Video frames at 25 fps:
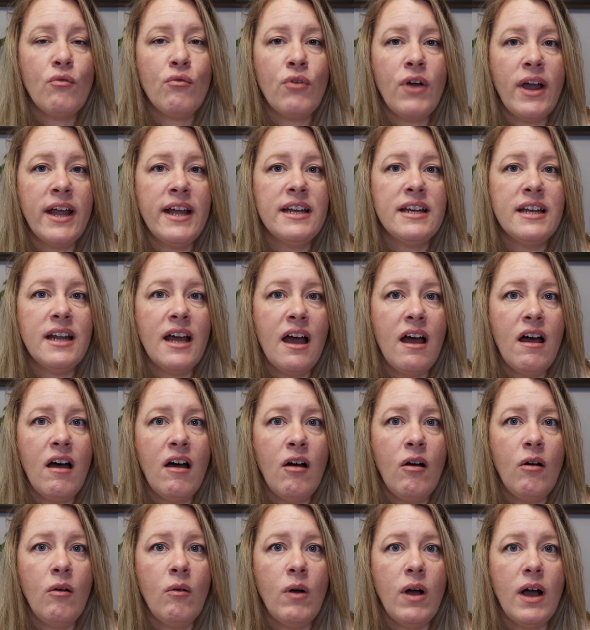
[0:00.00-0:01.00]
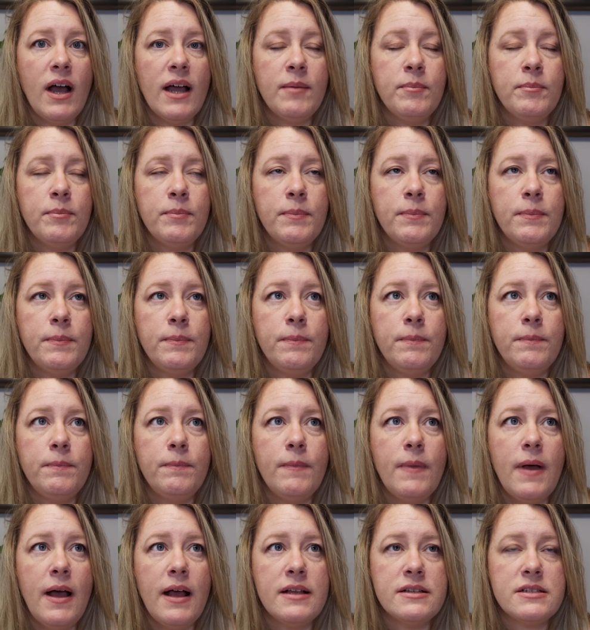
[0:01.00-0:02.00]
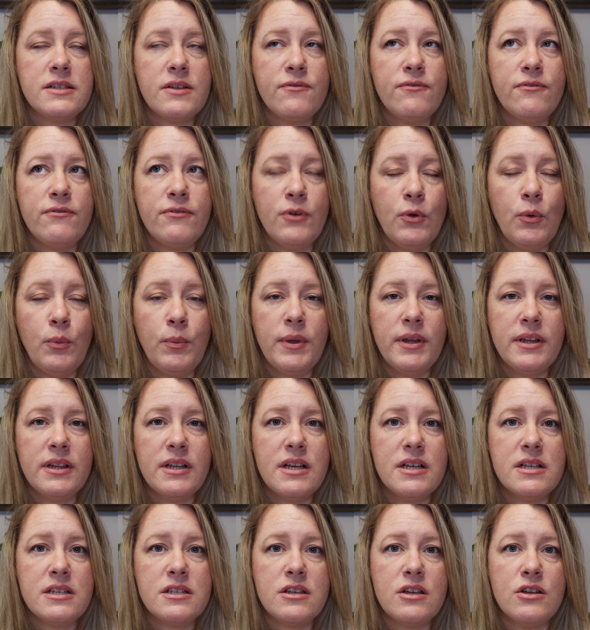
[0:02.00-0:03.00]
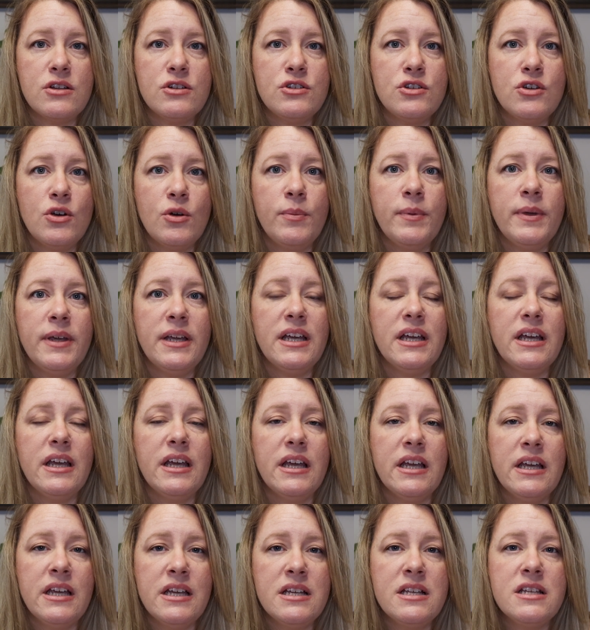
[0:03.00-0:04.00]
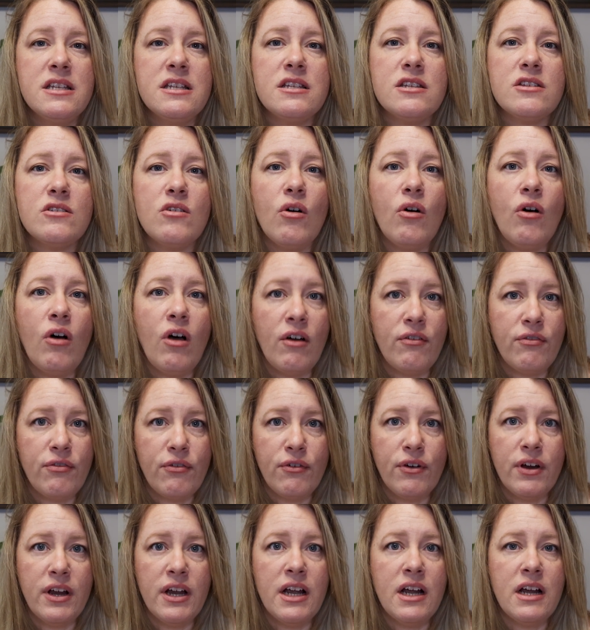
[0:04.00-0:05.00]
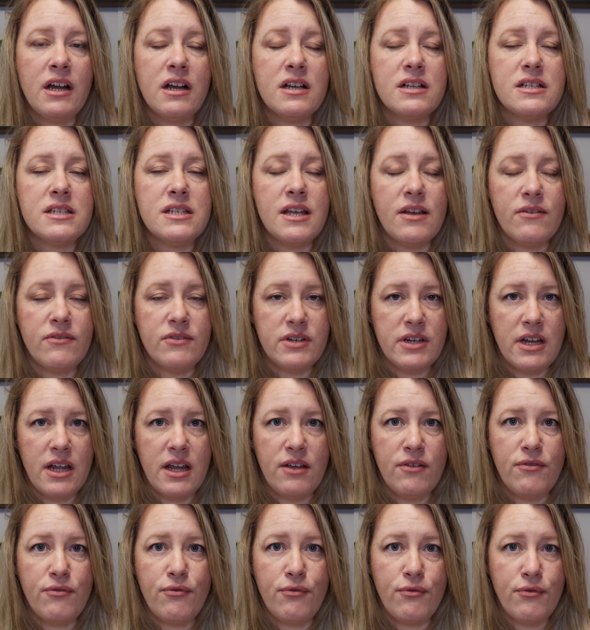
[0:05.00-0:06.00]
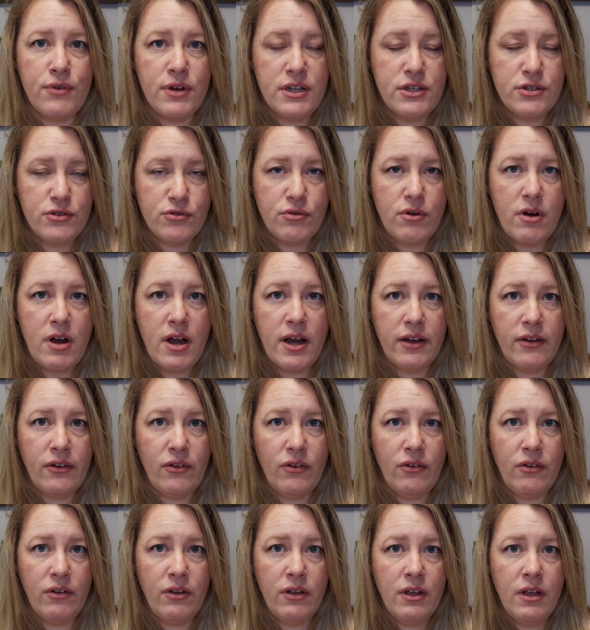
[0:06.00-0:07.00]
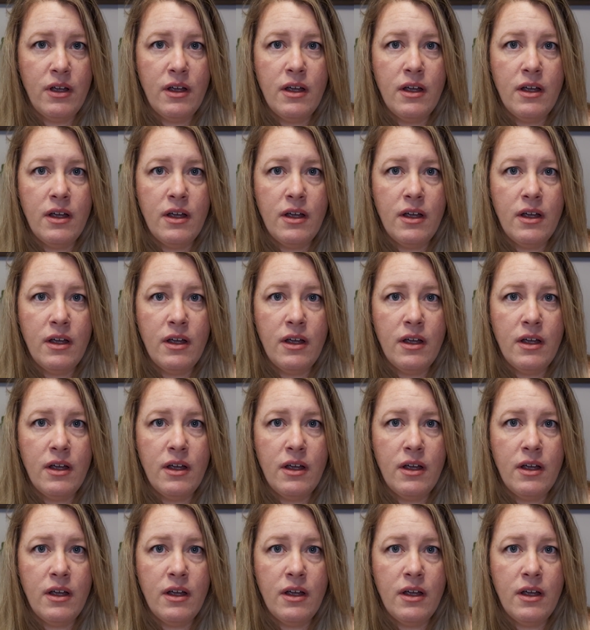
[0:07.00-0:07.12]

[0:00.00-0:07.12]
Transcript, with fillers: Right now, I, as of filming this, Adobe is offering a seven day free trial.